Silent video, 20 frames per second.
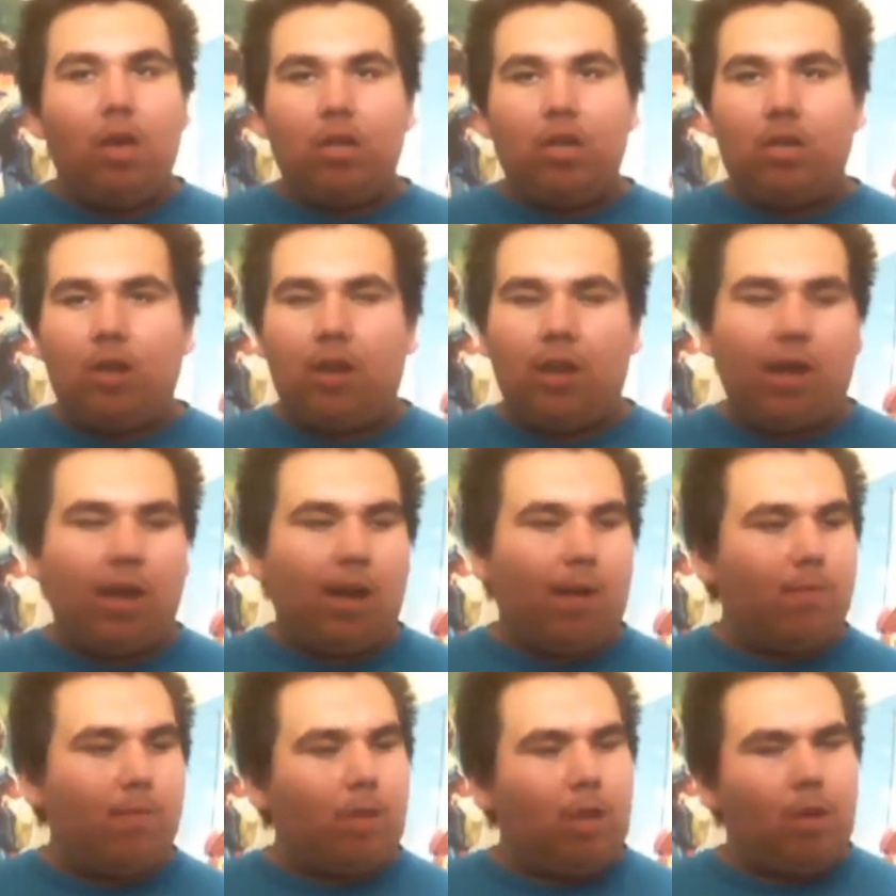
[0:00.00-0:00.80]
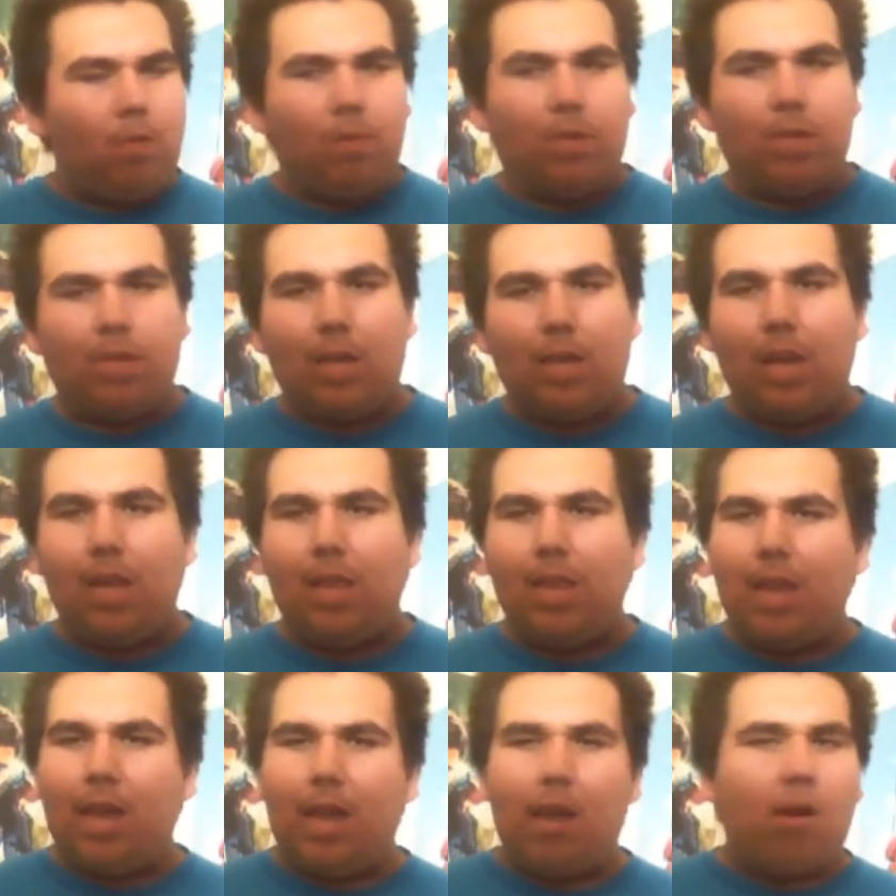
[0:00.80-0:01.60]
She comes home
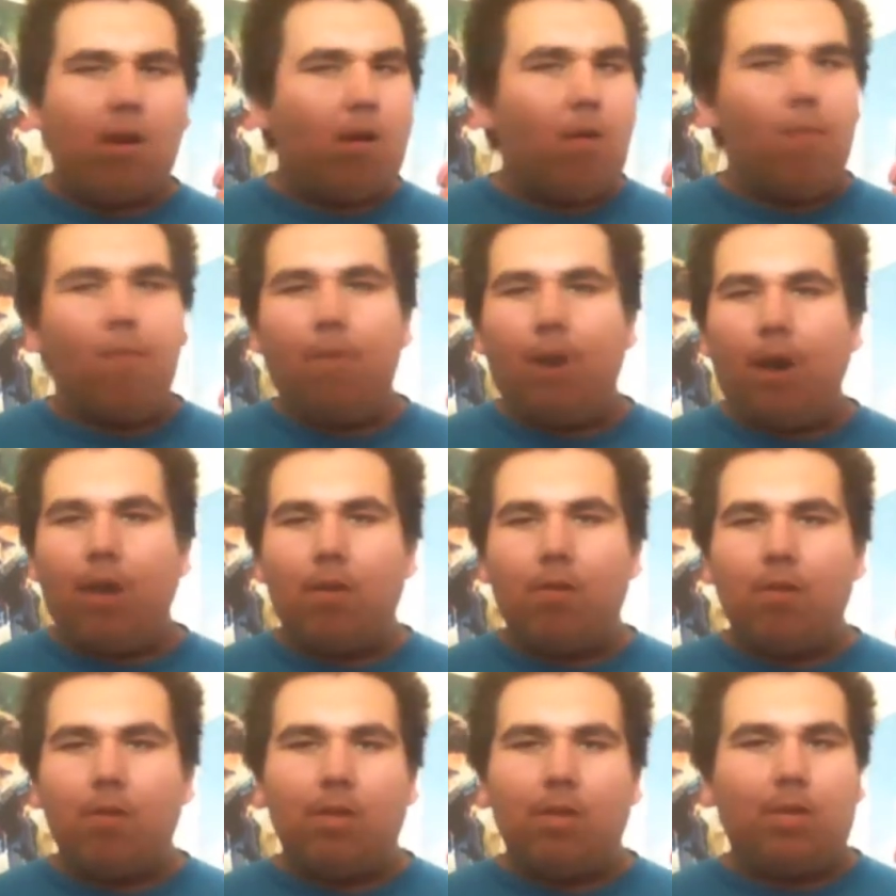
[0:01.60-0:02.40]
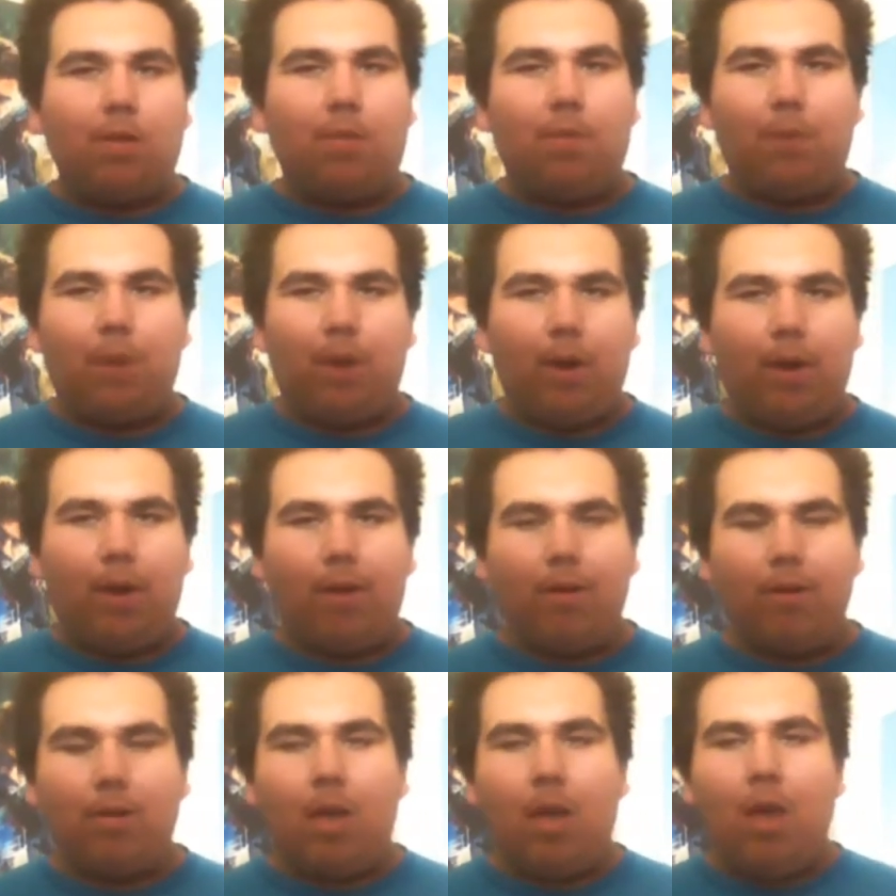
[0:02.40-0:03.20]
seeing that her mother
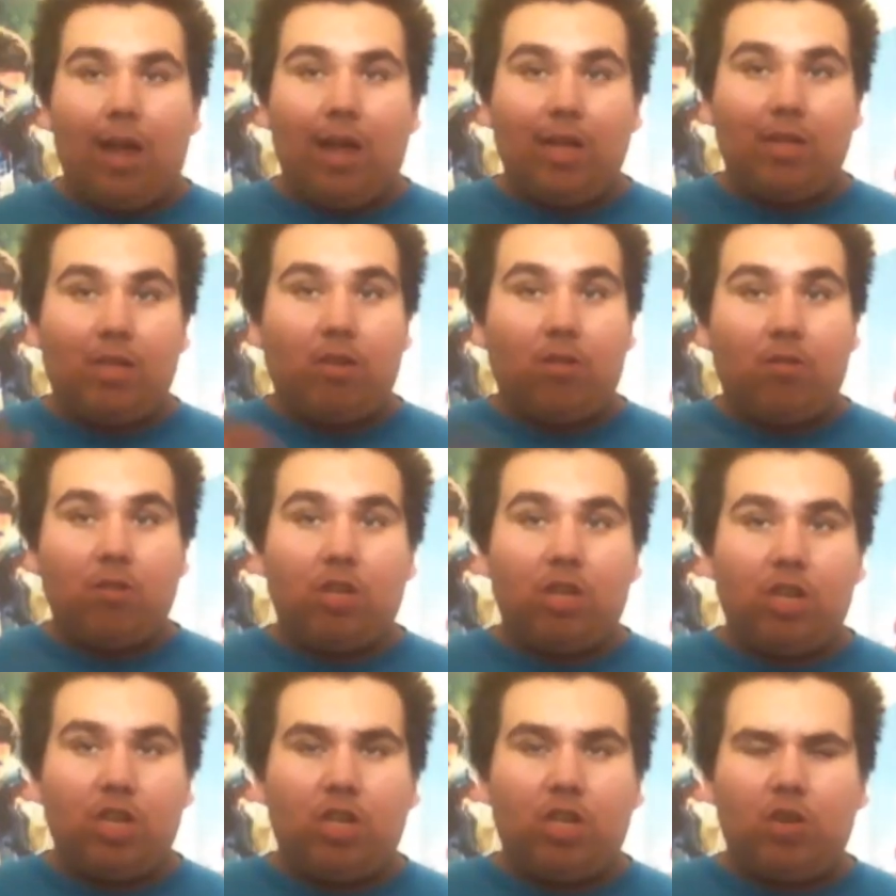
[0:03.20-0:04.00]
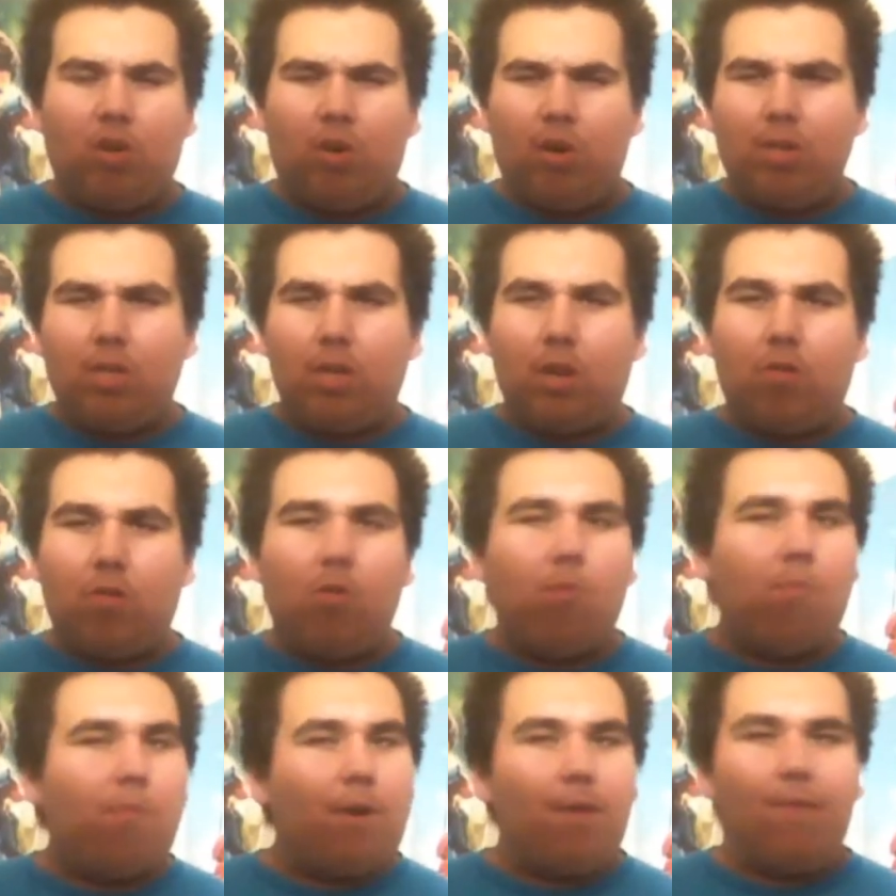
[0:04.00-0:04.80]
disappears, and so she joins a
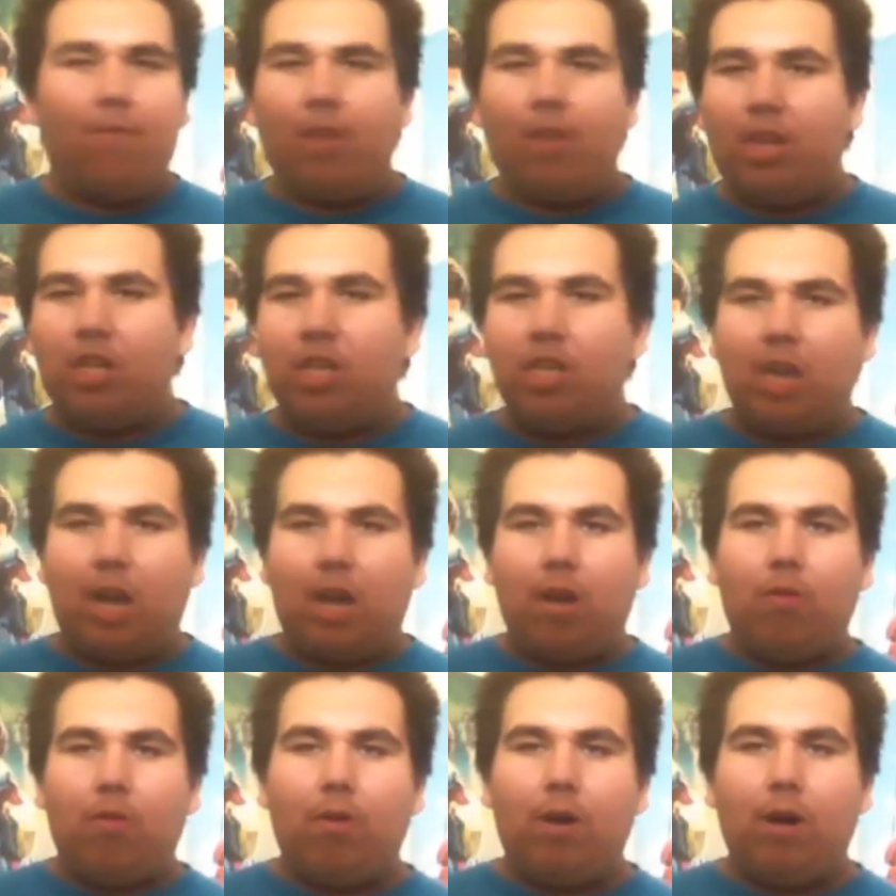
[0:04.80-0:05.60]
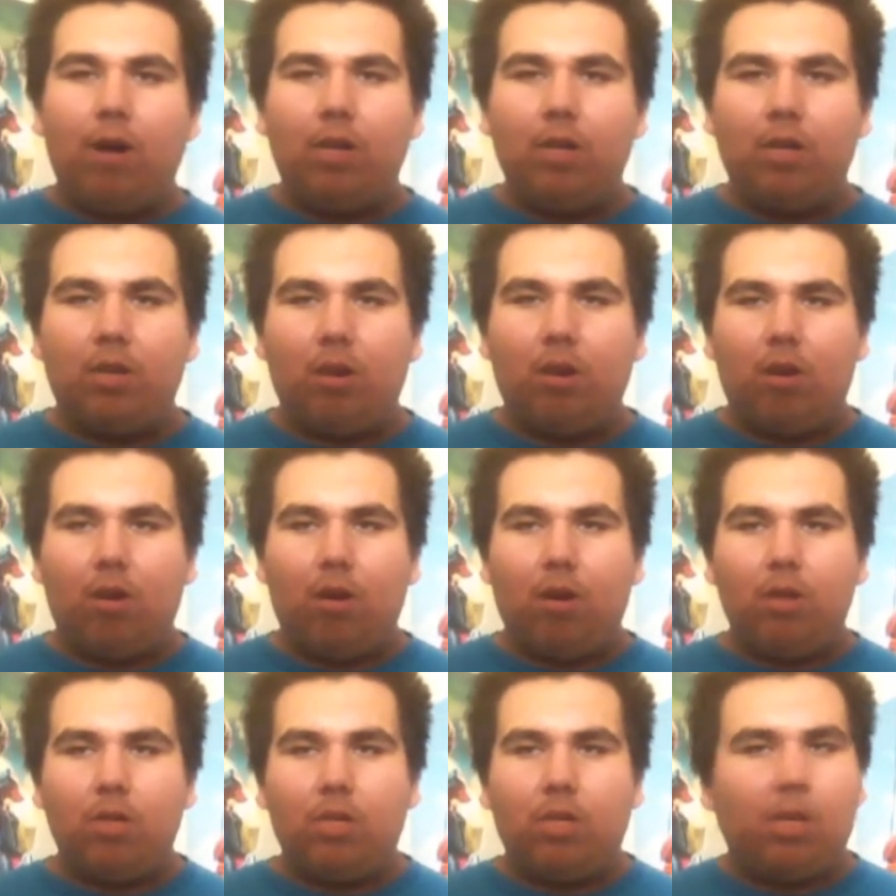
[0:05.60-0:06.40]
group of these shadow
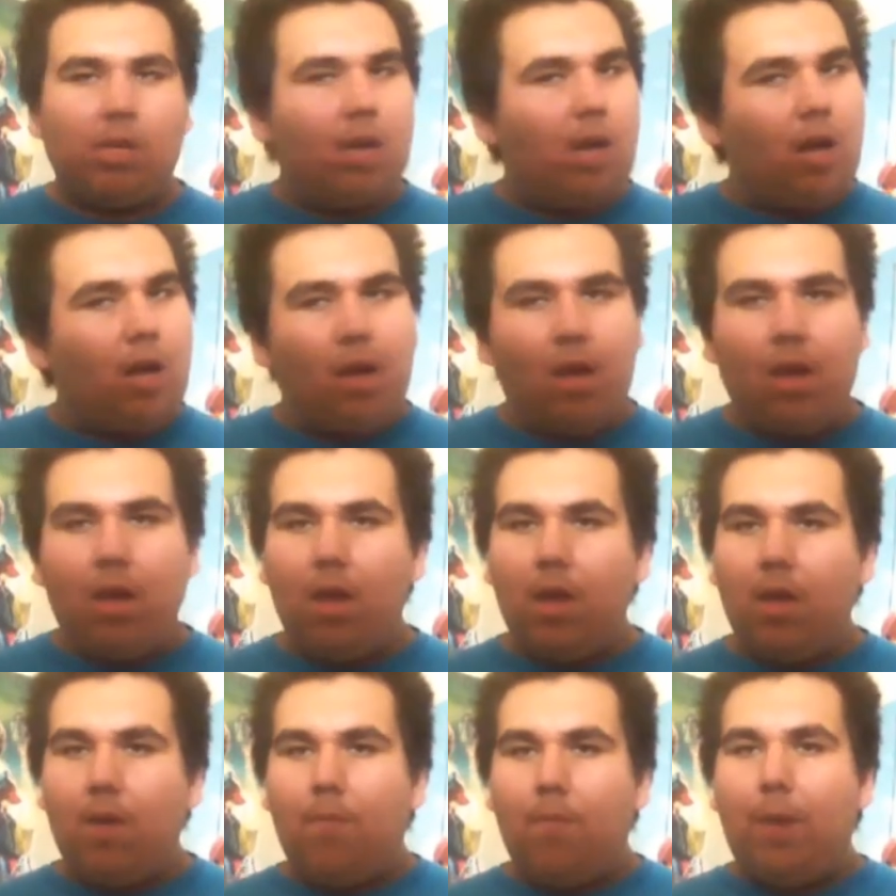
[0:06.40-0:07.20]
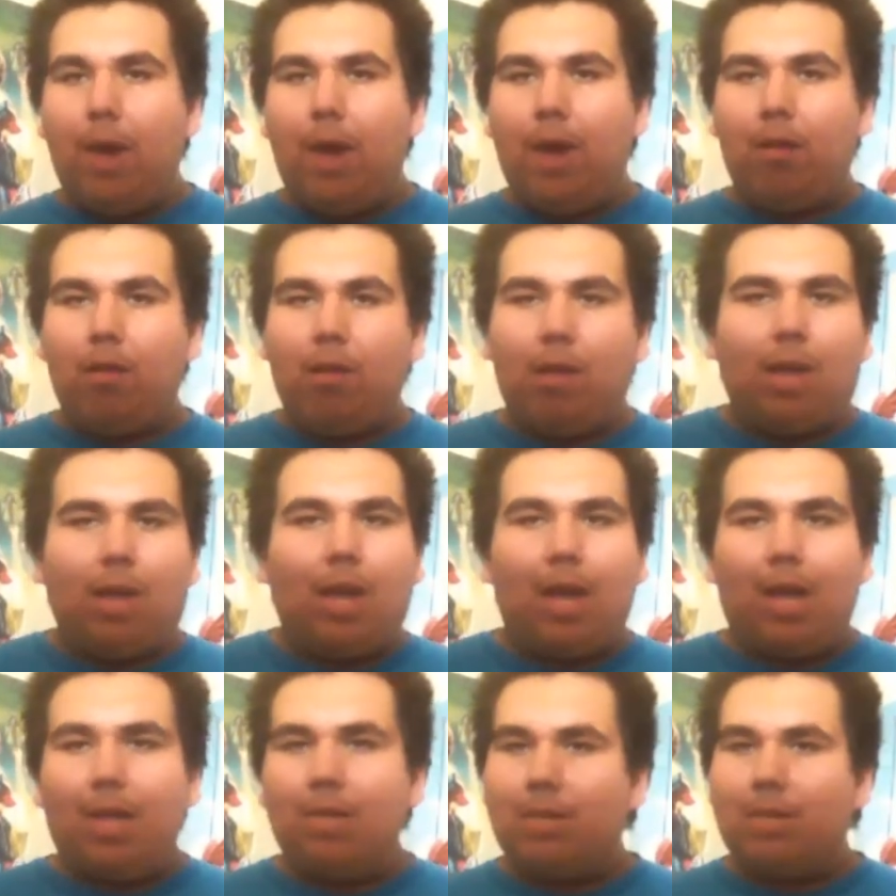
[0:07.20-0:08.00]
hunters to battle
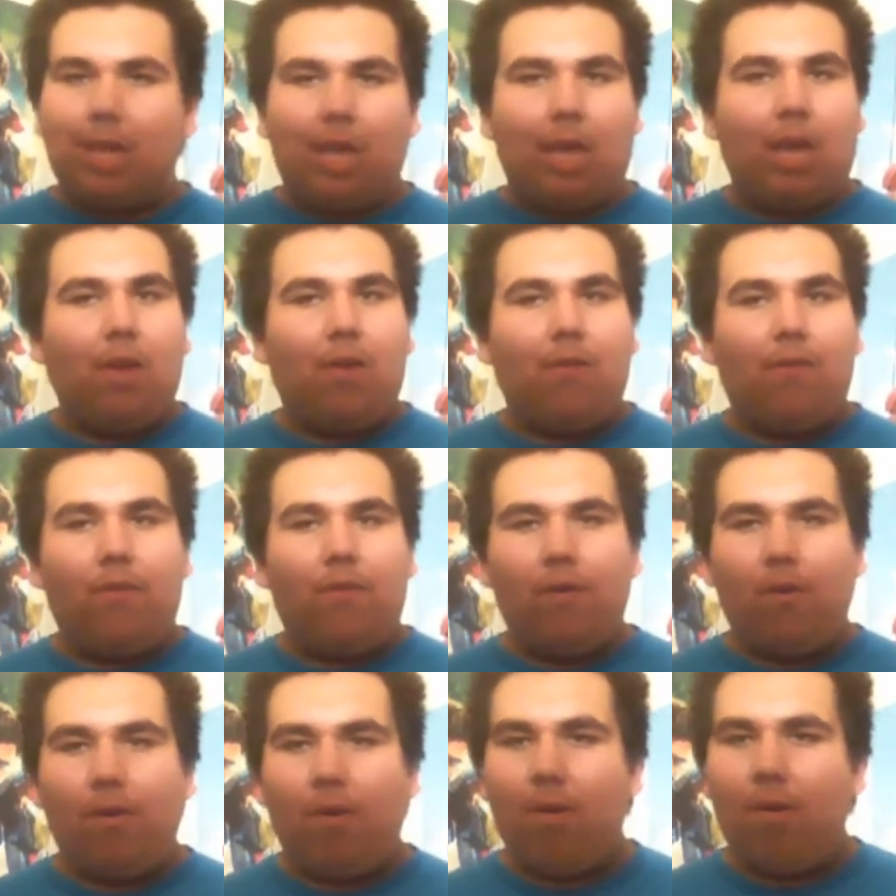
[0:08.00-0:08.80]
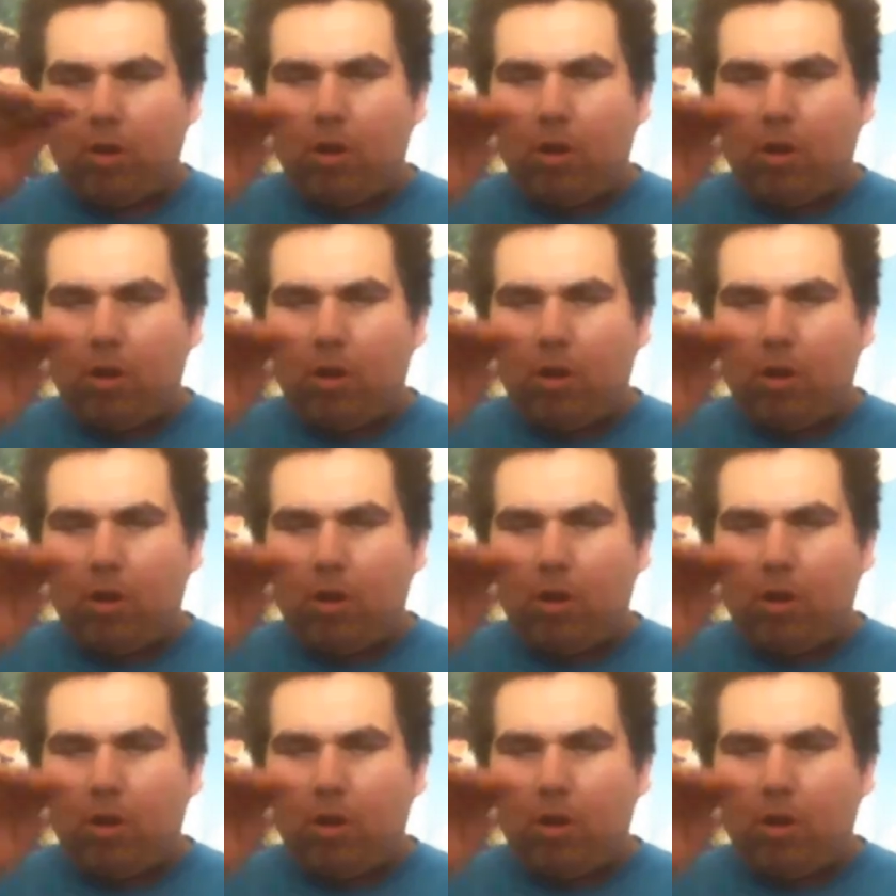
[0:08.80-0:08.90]
against evil.